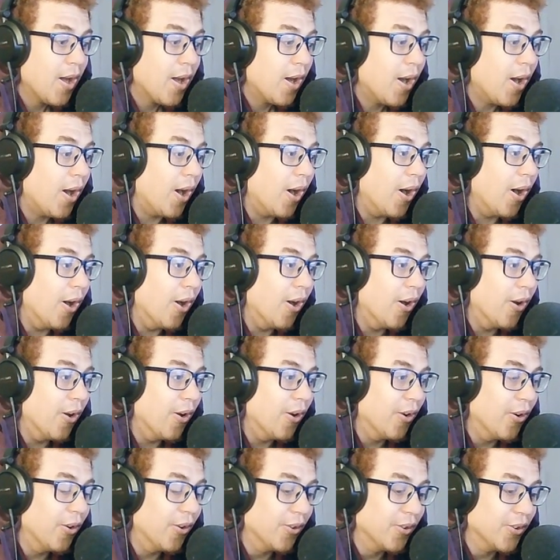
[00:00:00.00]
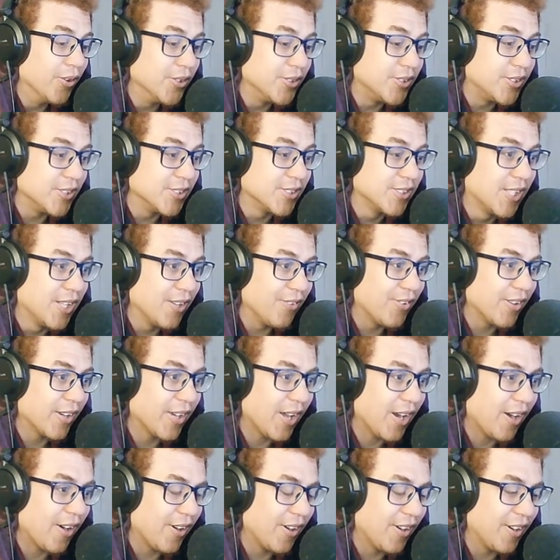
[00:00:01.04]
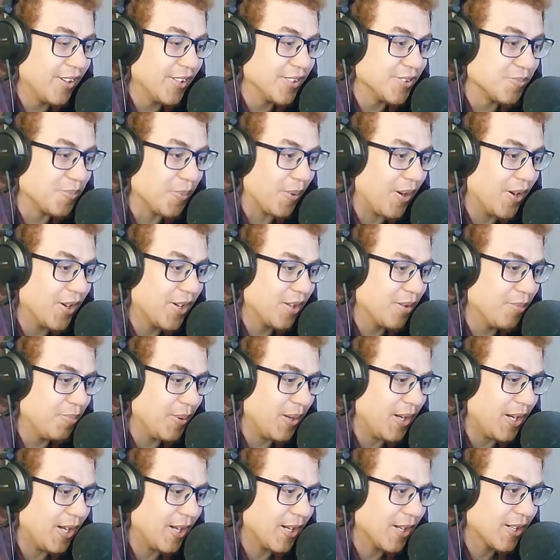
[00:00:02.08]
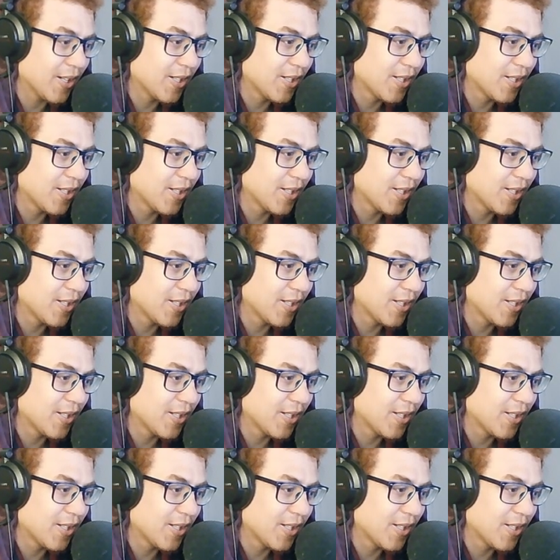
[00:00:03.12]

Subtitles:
Oh, she's giving Eren his body back.